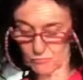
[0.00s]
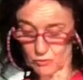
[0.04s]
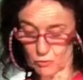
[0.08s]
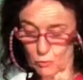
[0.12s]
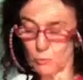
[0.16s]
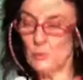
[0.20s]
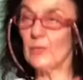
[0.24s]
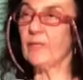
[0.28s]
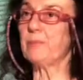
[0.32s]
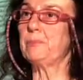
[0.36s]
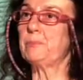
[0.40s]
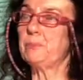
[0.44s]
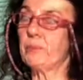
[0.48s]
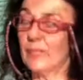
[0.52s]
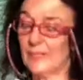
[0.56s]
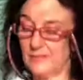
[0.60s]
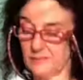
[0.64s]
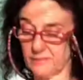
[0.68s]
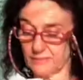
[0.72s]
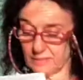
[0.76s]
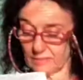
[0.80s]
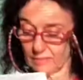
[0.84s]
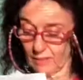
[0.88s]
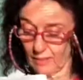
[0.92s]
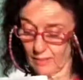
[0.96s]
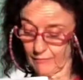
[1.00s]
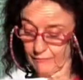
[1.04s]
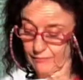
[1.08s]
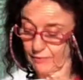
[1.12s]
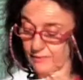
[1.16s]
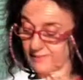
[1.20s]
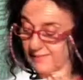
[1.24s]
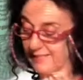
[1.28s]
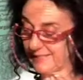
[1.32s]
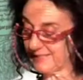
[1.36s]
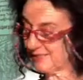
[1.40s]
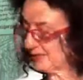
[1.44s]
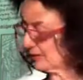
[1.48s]
reprints of the
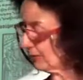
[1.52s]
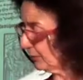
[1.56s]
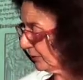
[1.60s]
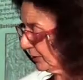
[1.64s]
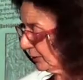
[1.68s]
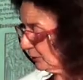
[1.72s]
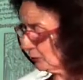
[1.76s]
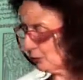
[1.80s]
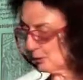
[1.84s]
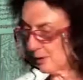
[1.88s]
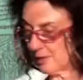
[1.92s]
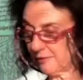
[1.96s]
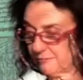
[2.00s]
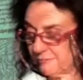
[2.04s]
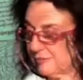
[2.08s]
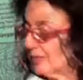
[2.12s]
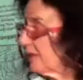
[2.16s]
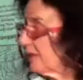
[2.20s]
Testament. You have